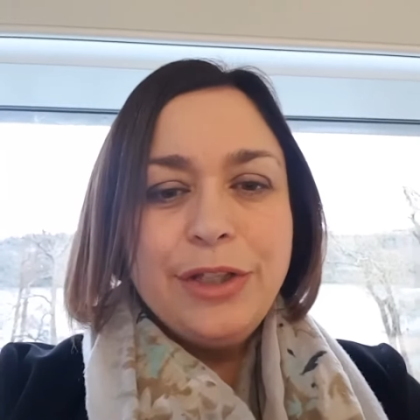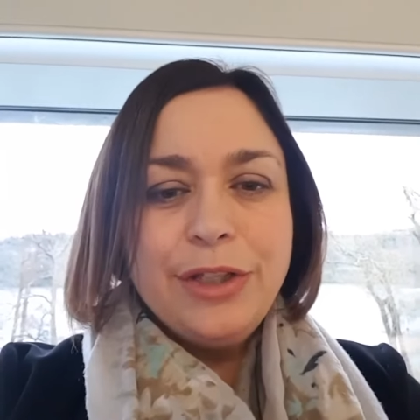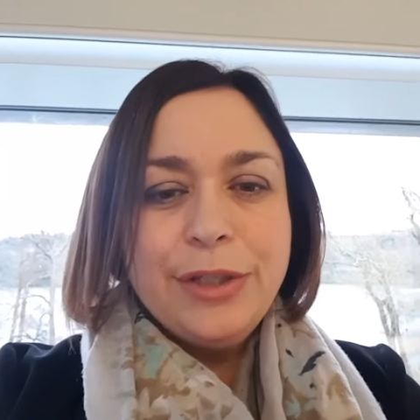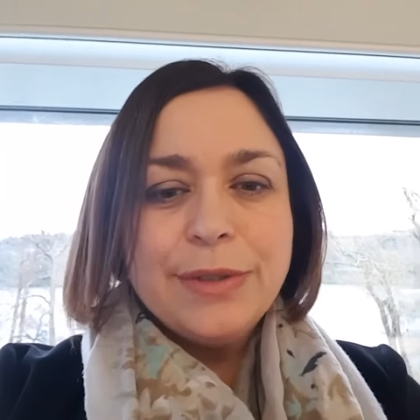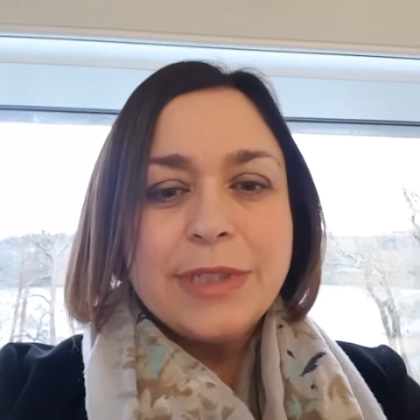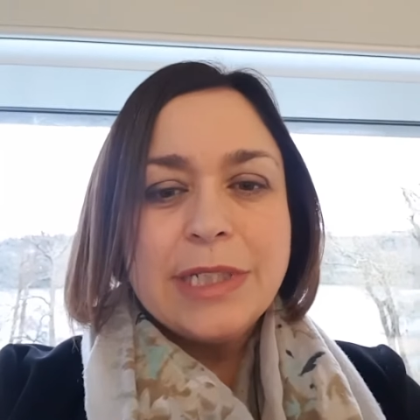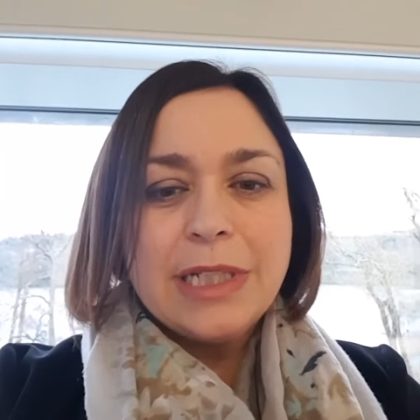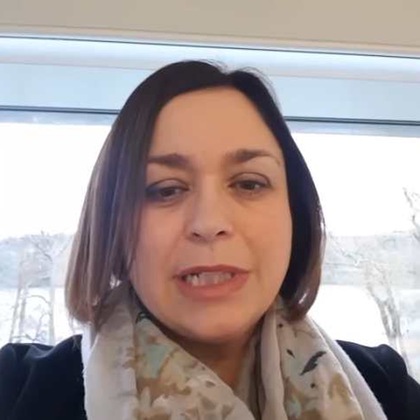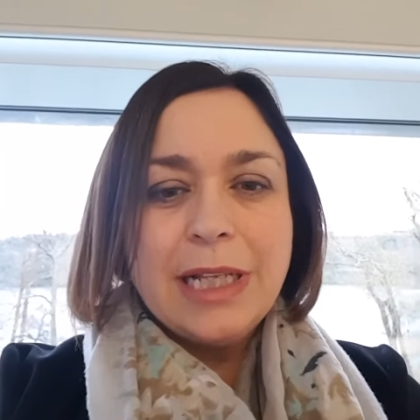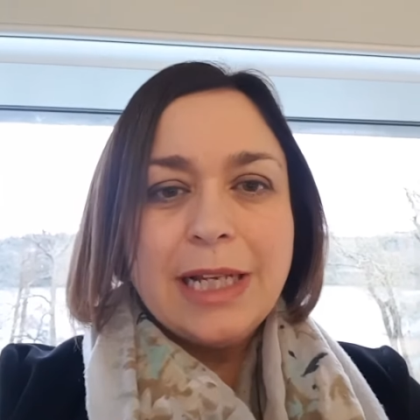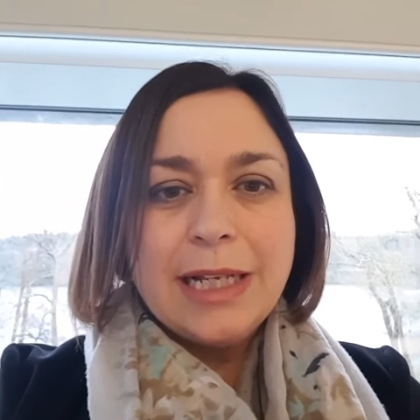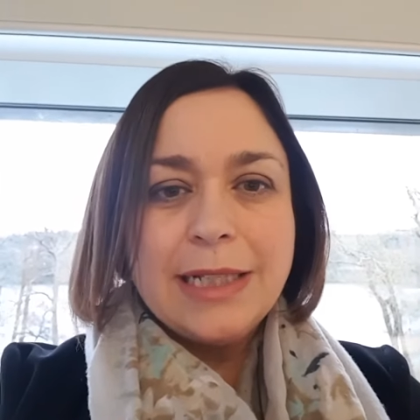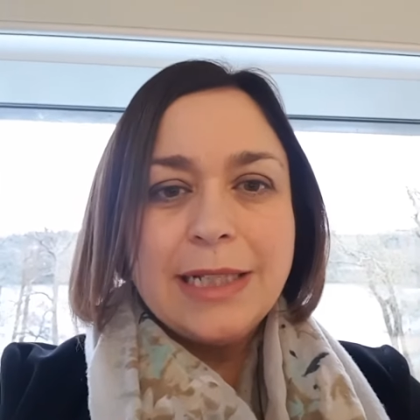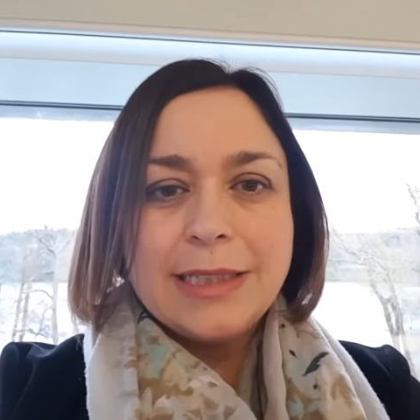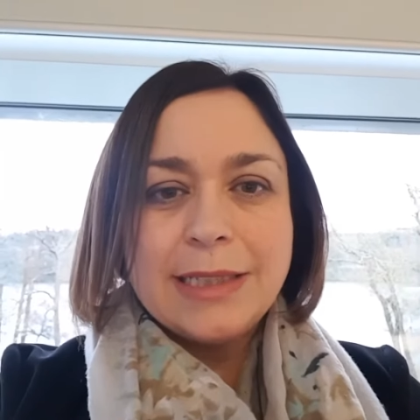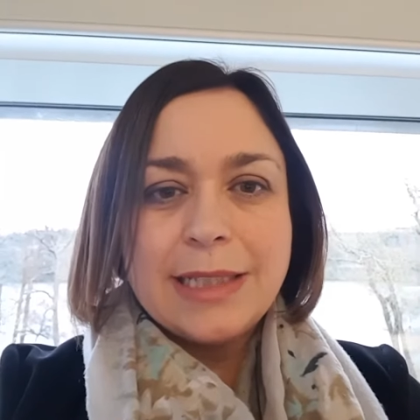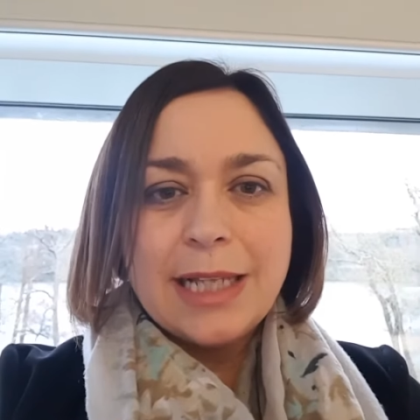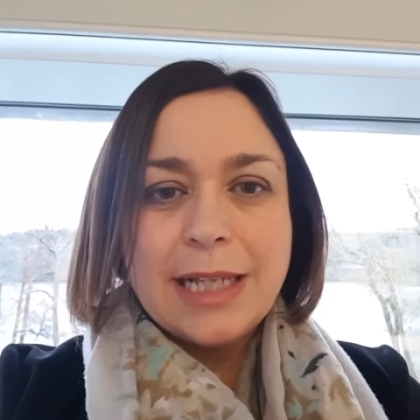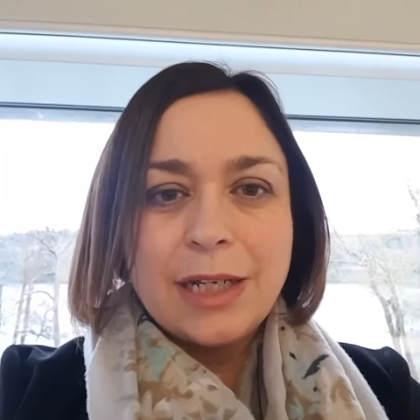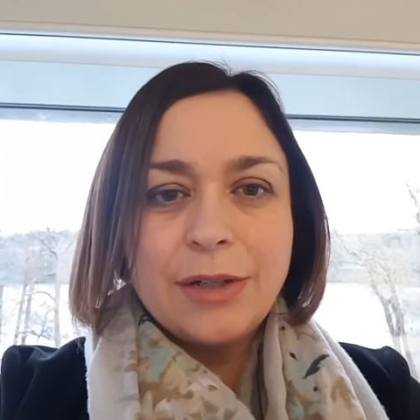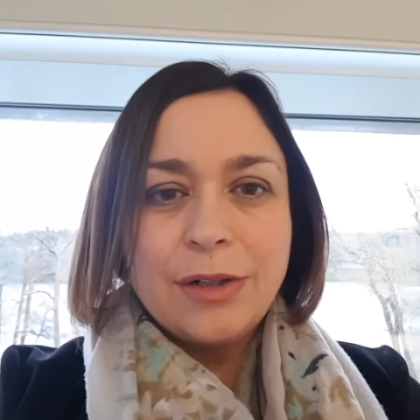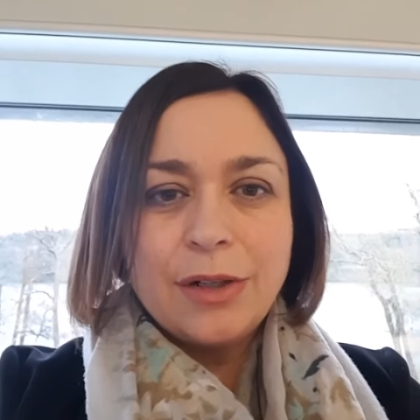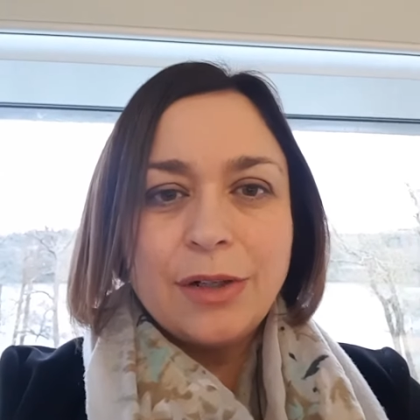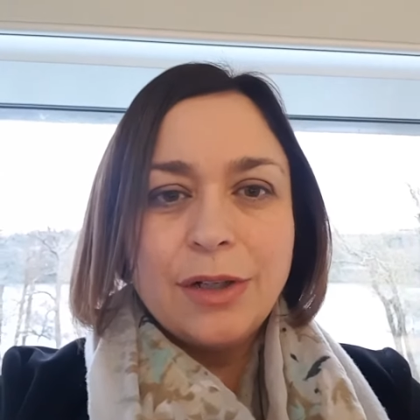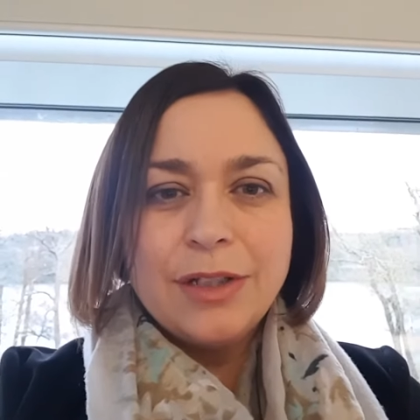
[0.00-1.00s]
utilize
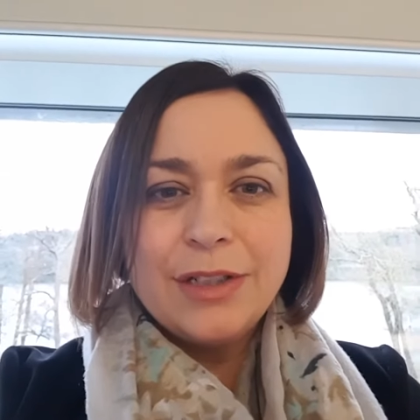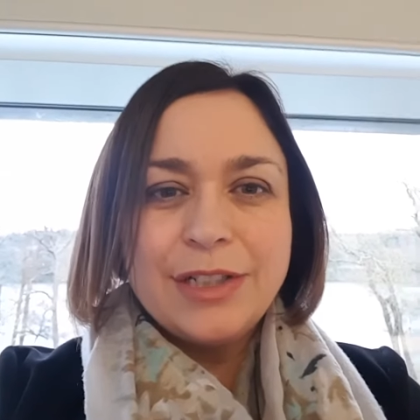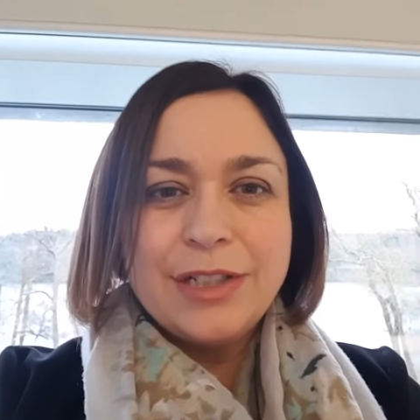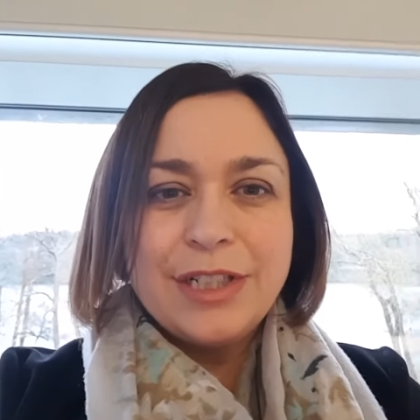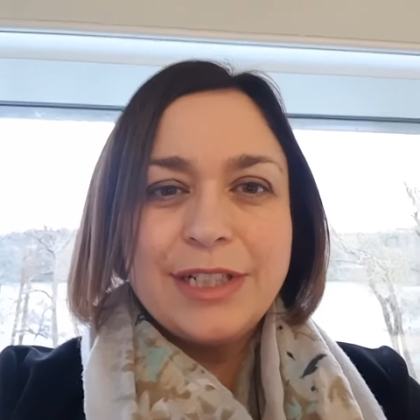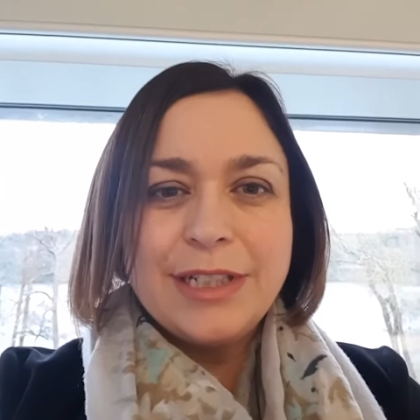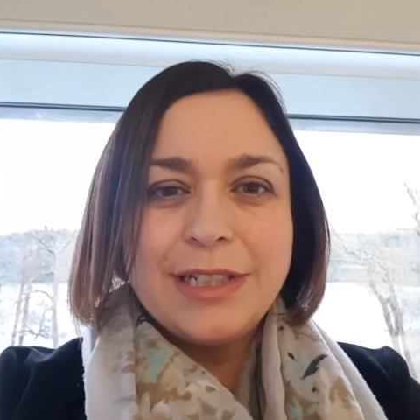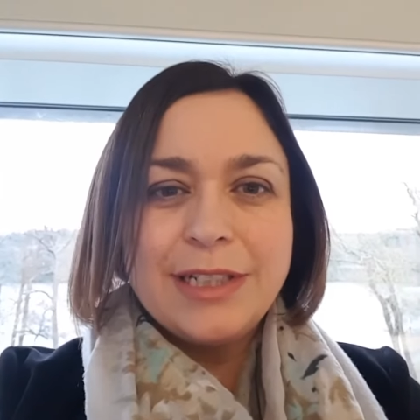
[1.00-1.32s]
technology